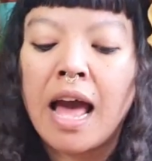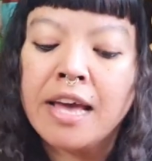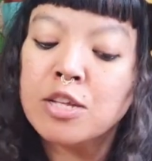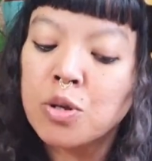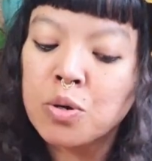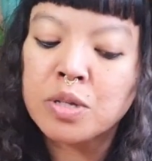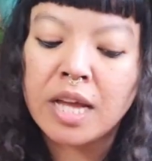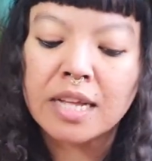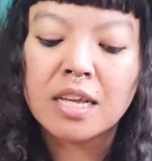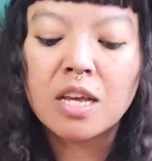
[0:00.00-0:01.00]
I know
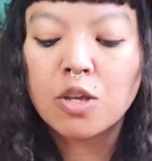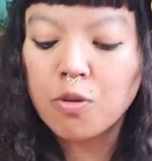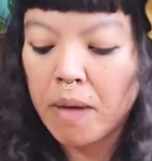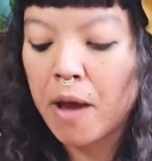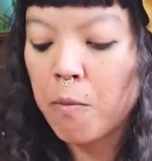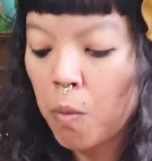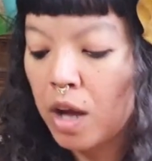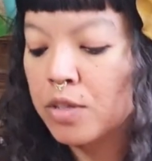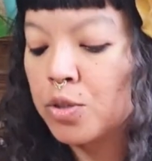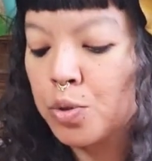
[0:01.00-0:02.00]
that you might
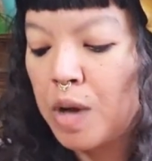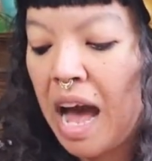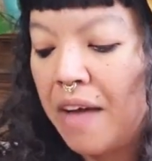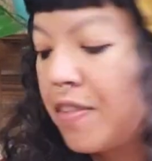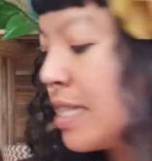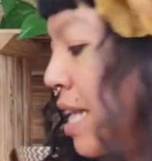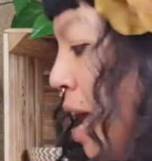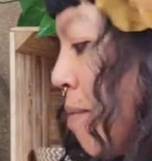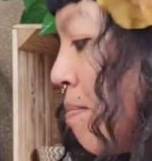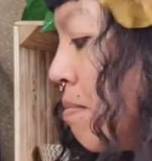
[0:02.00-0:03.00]
want to have the
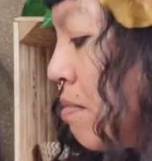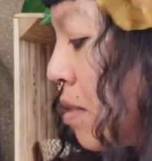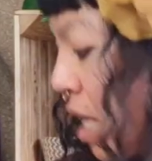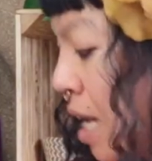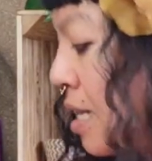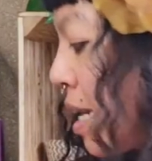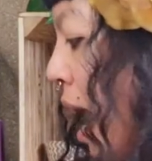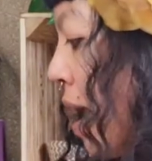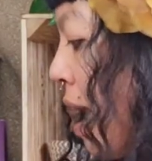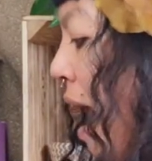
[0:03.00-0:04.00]
same thing that
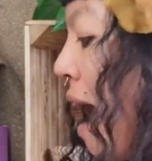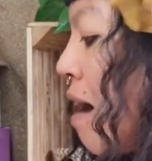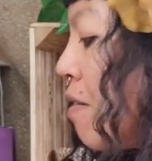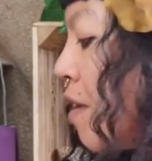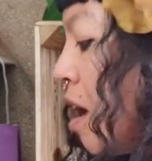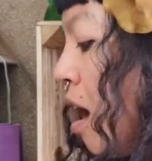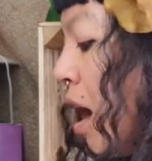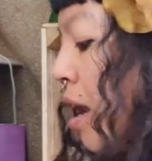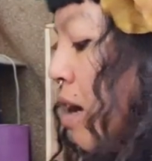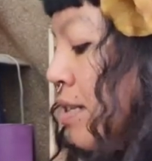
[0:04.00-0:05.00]
I have.
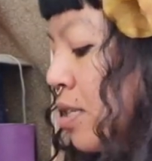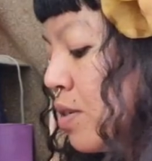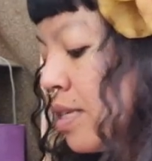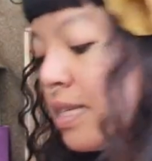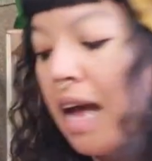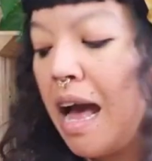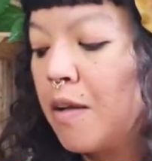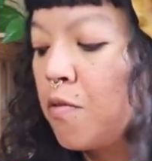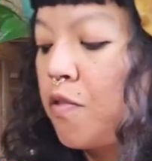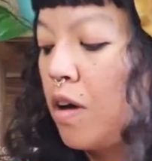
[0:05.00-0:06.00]
And also this
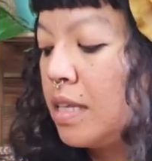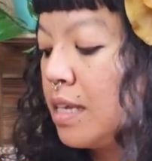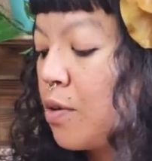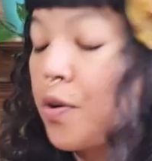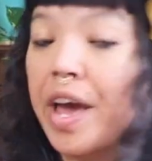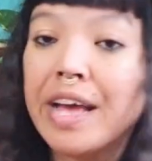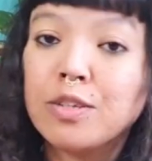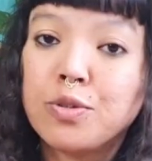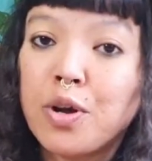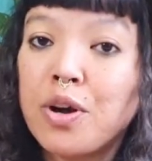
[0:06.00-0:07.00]
yarn for knit
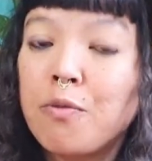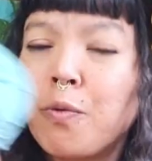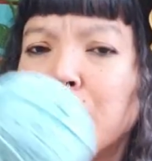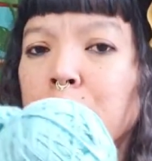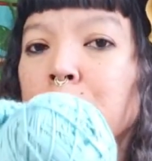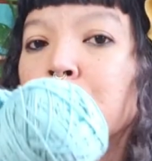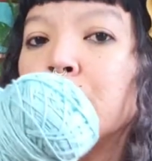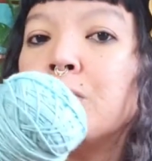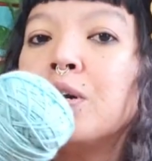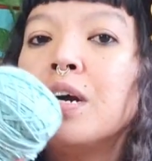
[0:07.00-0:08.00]
crate, you
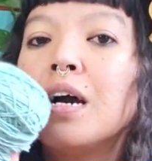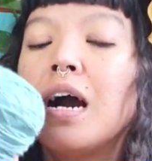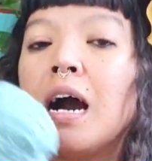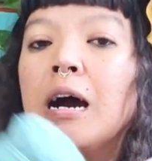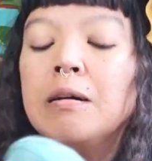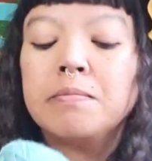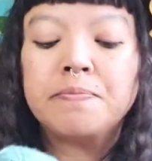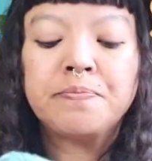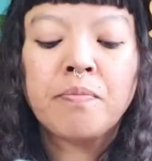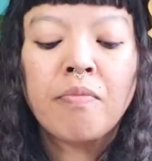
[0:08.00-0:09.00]
know,
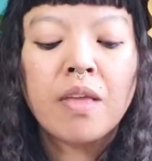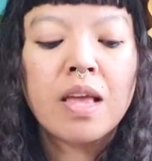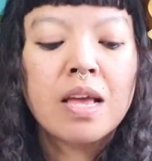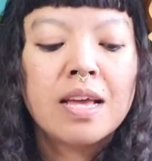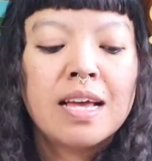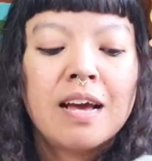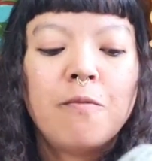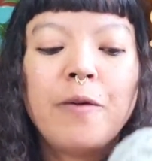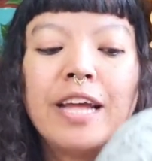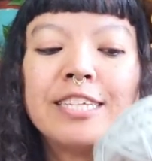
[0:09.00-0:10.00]
um
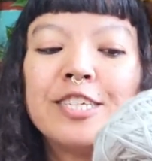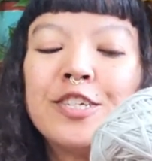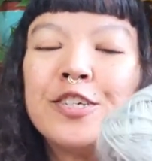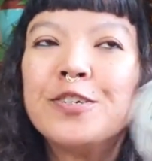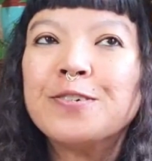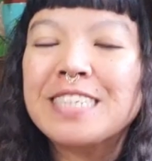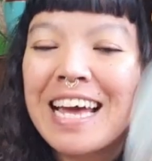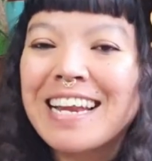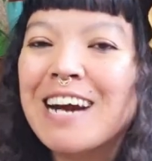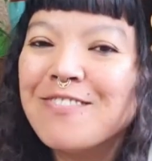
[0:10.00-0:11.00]
when you
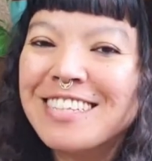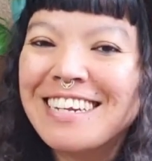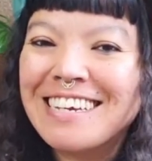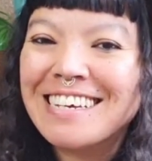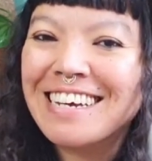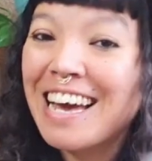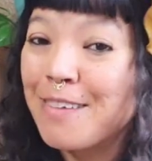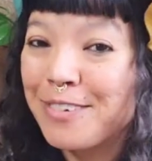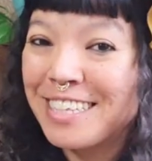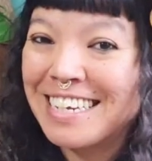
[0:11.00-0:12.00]
sign up with the link, I
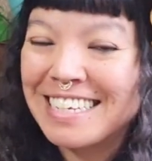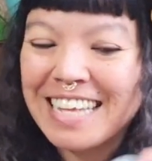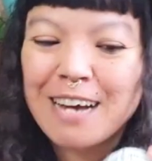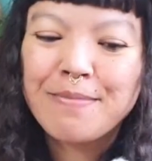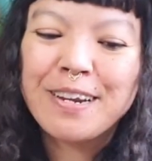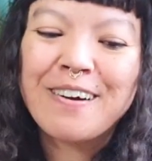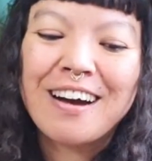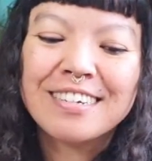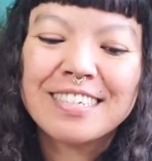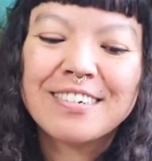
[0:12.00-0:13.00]
put the link down below.
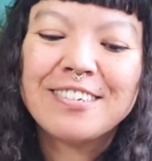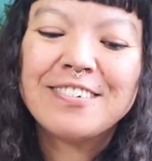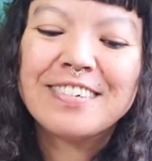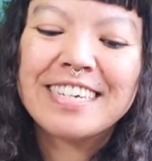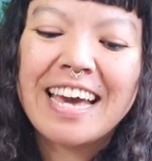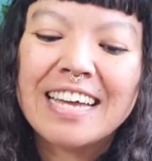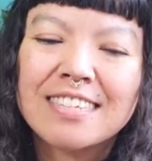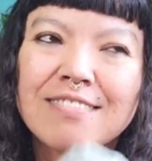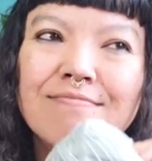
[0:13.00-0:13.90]
Also, you get